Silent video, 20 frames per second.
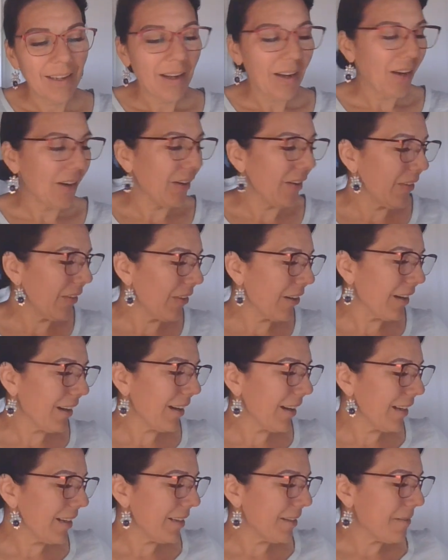All
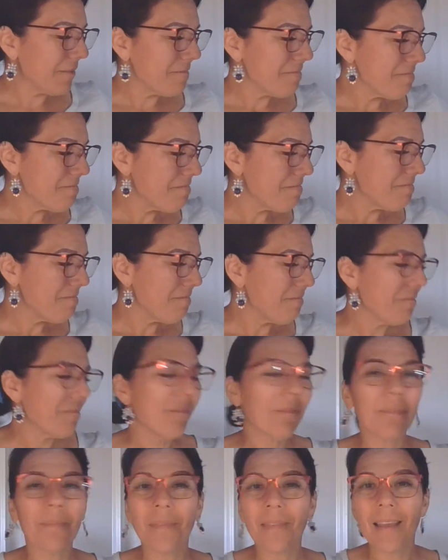right.
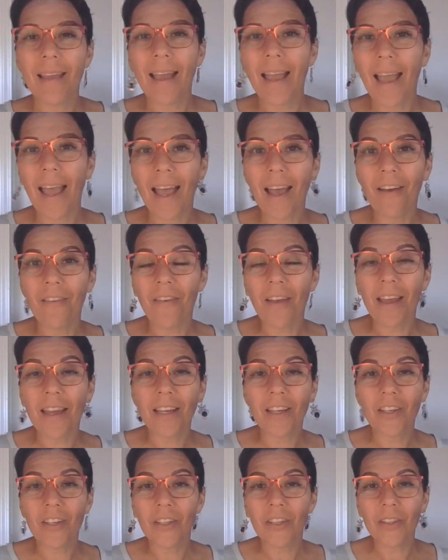Have a
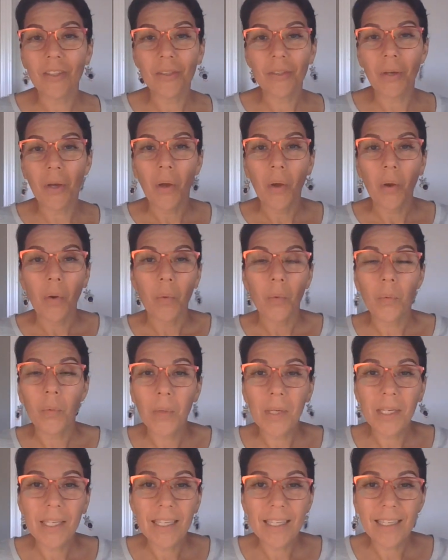good
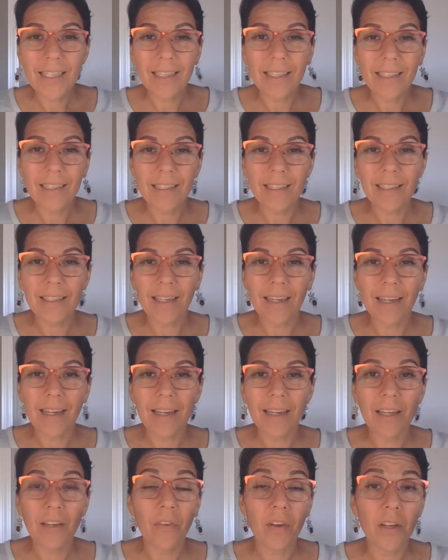weekend.
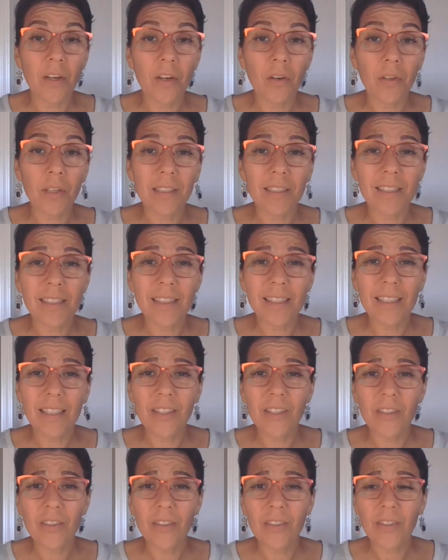If I don't get to see
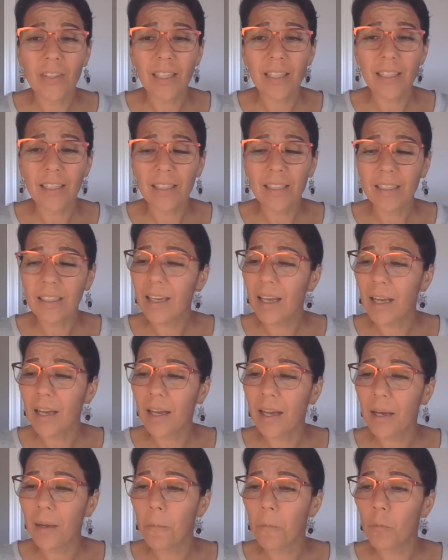you again,
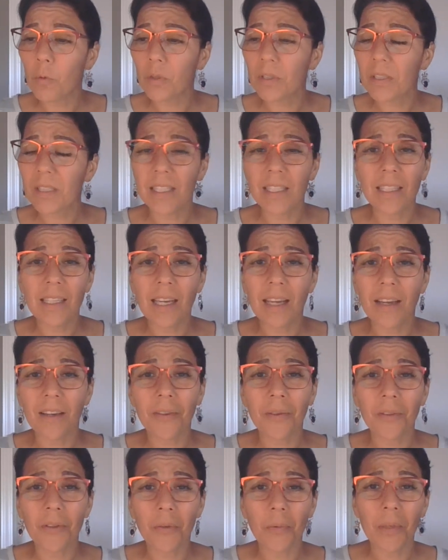we'll see
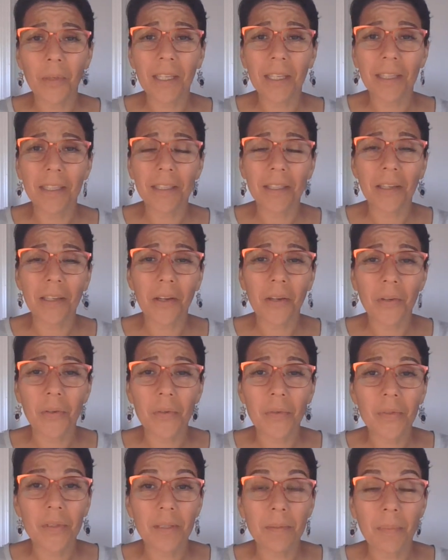how the weekend
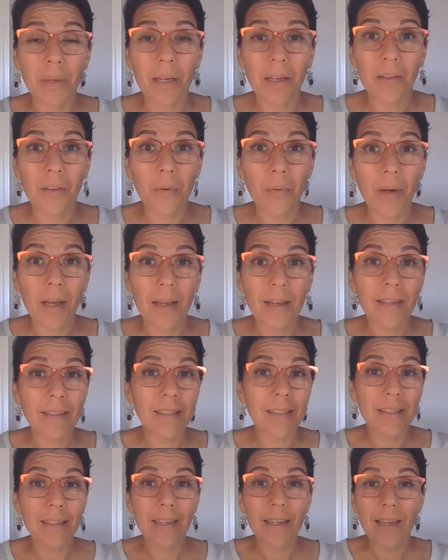goes. But
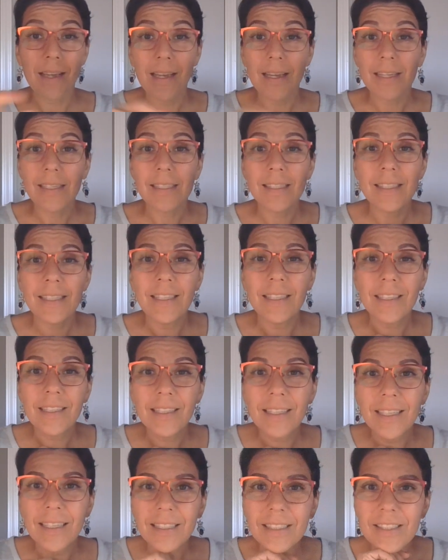otherwise, see you
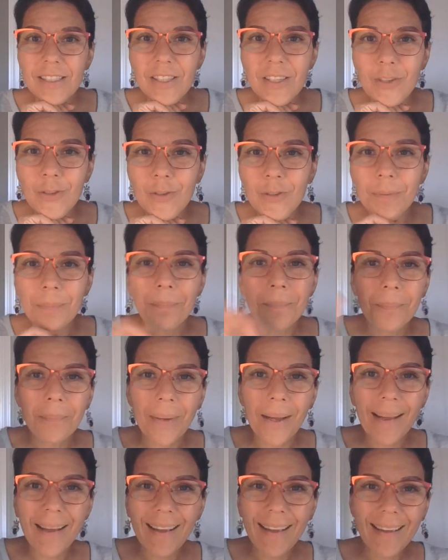again soon.
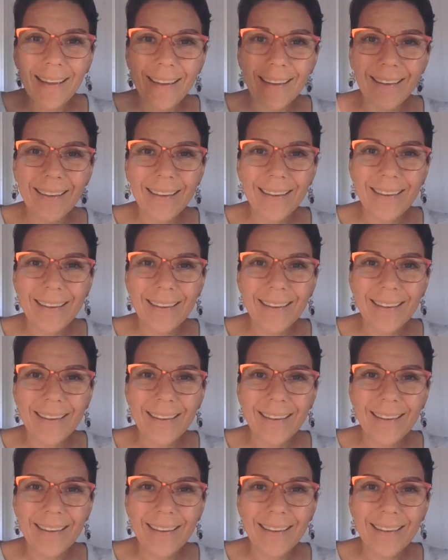Bye.